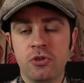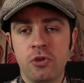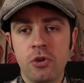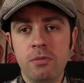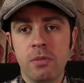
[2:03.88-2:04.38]

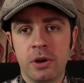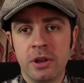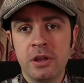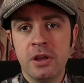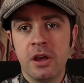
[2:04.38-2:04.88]
True
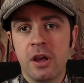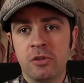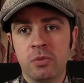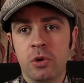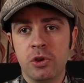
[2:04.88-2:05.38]
money
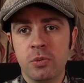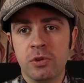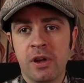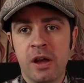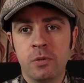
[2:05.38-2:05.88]
is what
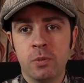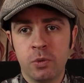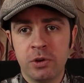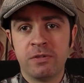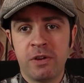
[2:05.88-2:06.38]
you
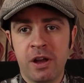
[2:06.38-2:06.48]
would have